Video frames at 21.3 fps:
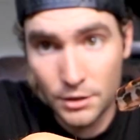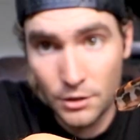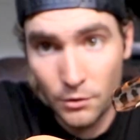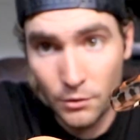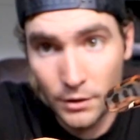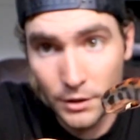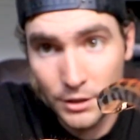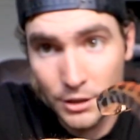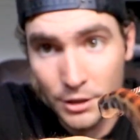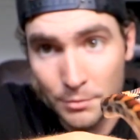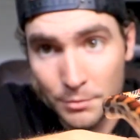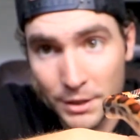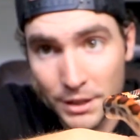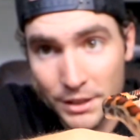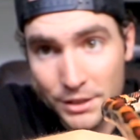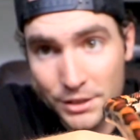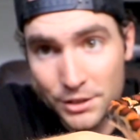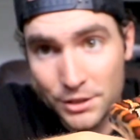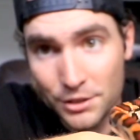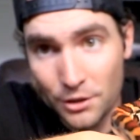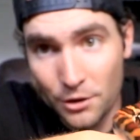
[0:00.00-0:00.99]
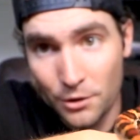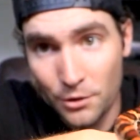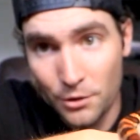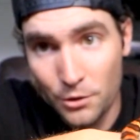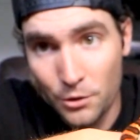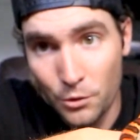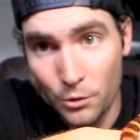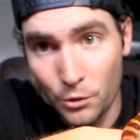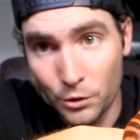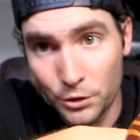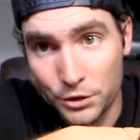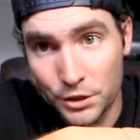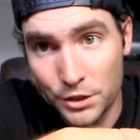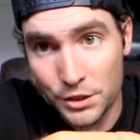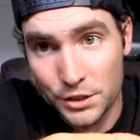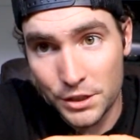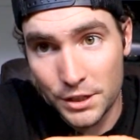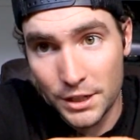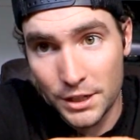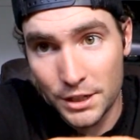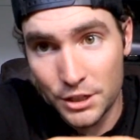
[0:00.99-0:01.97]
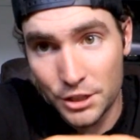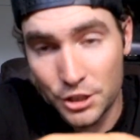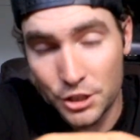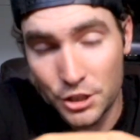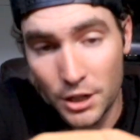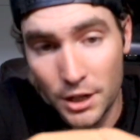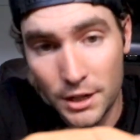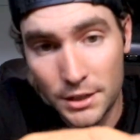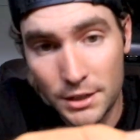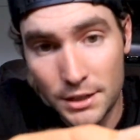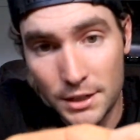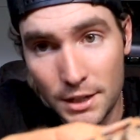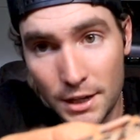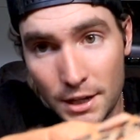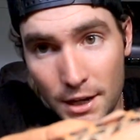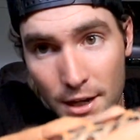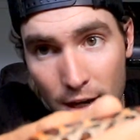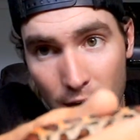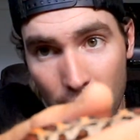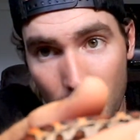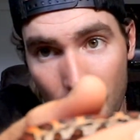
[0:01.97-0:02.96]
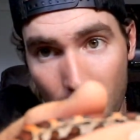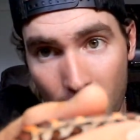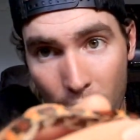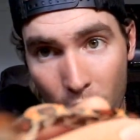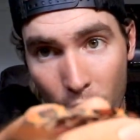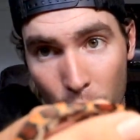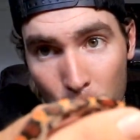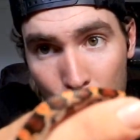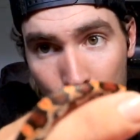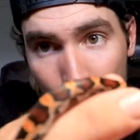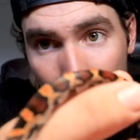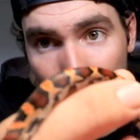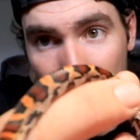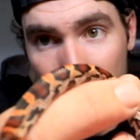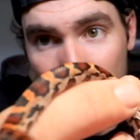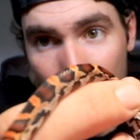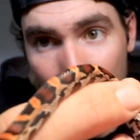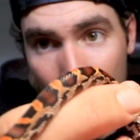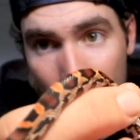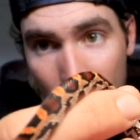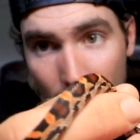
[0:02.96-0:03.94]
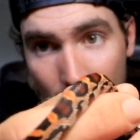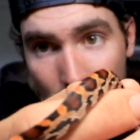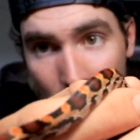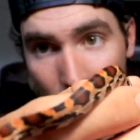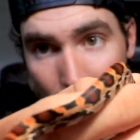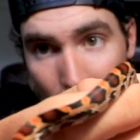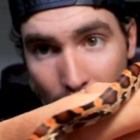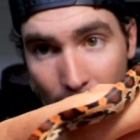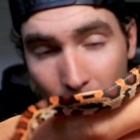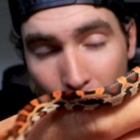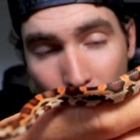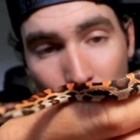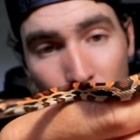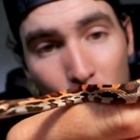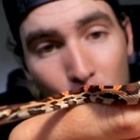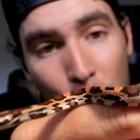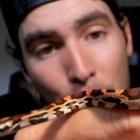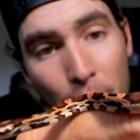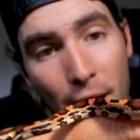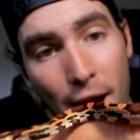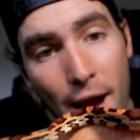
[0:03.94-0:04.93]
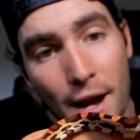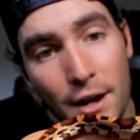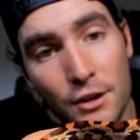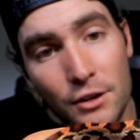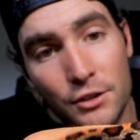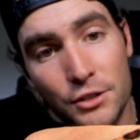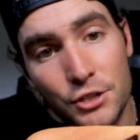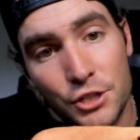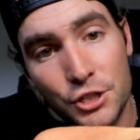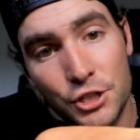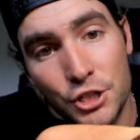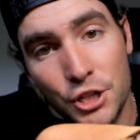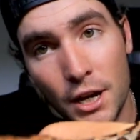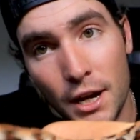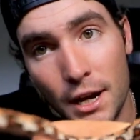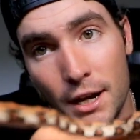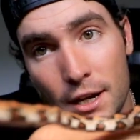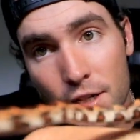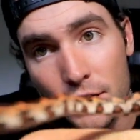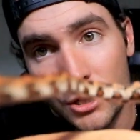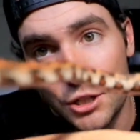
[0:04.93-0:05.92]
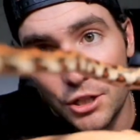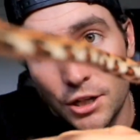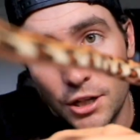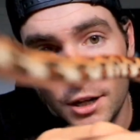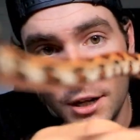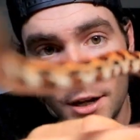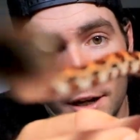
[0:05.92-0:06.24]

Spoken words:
going to be so cool to see just how big they get and how their patterns change,